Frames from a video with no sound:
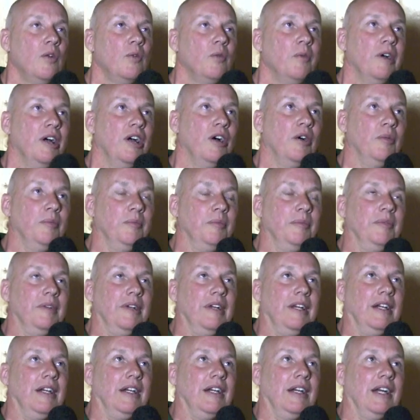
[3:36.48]
Well,
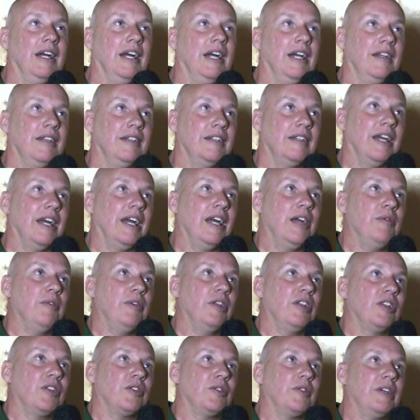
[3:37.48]
I I
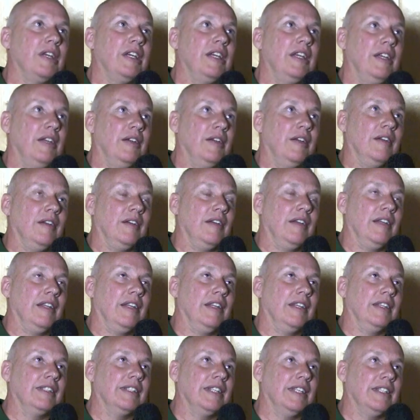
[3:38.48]
would agree
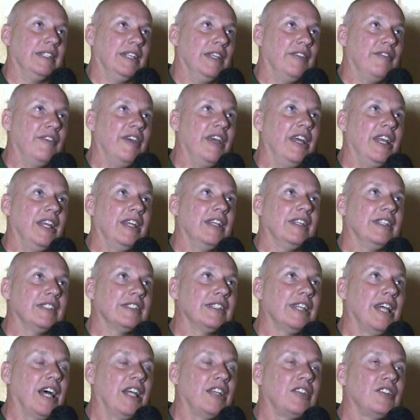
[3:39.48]
in the sense that Advaita is
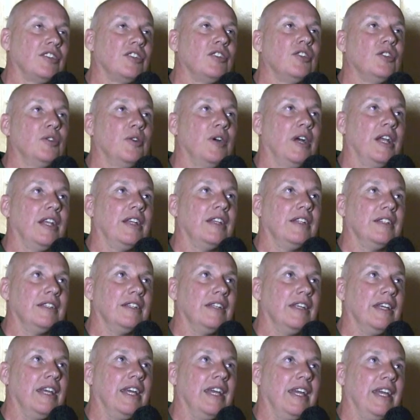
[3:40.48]
not two, and
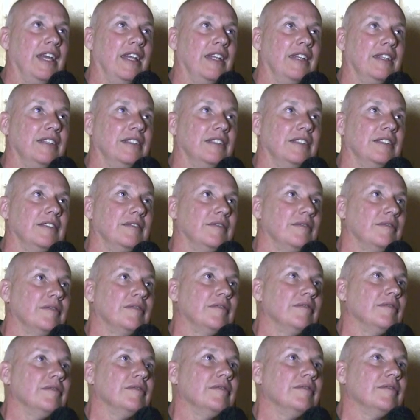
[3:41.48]
and
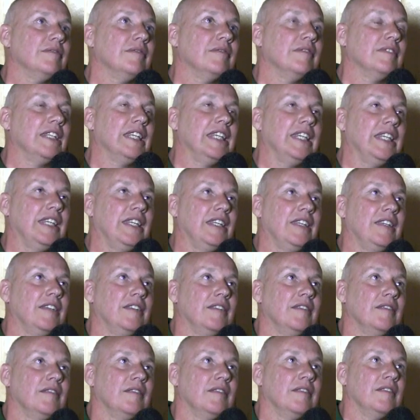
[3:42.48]
the
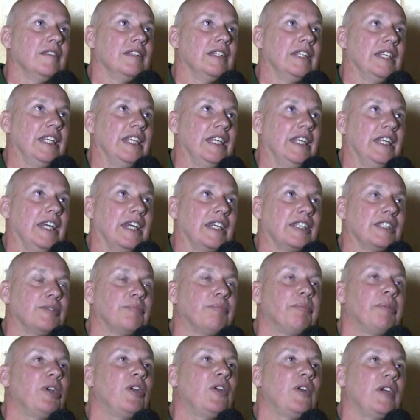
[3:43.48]
the
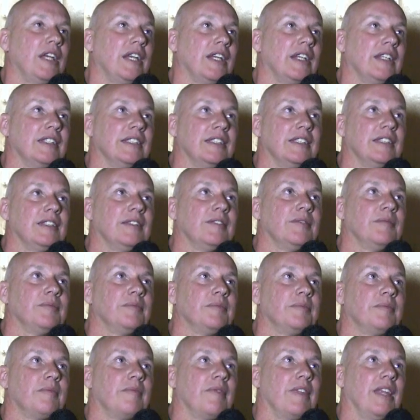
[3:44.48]
experience
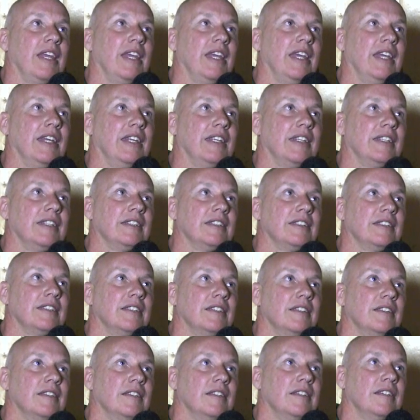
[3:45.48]
is
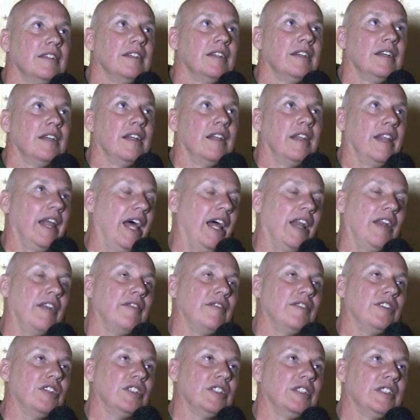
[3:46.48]
that
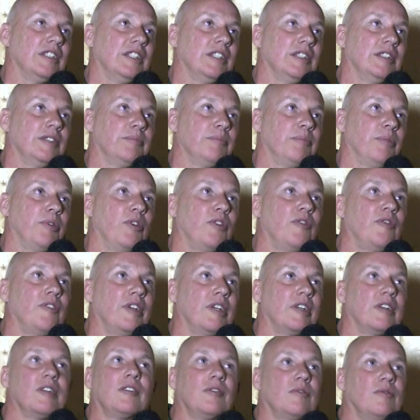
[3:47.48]
of just this
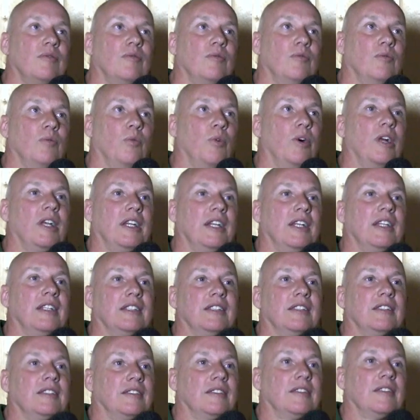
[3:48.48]
perfect
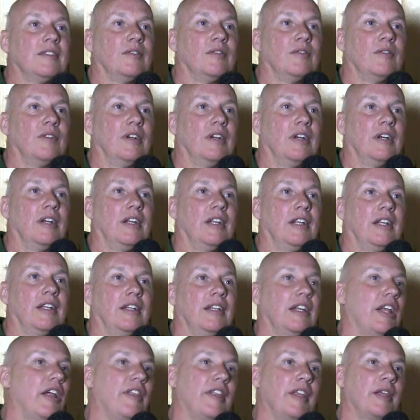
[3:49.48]
oneness
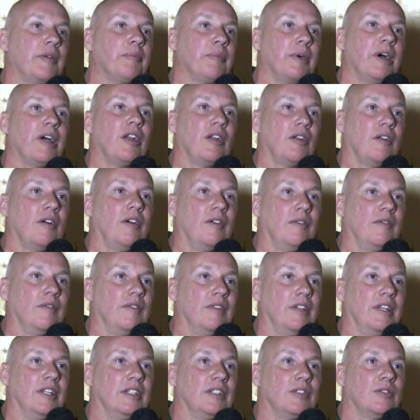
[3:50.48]
and nothing but
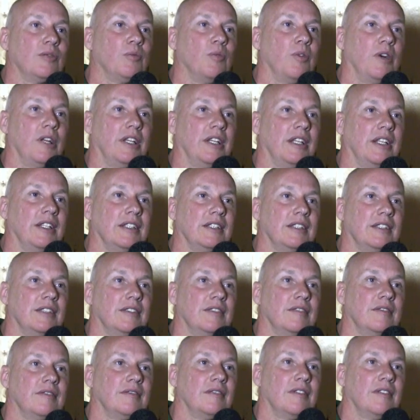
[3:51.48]
this oneness.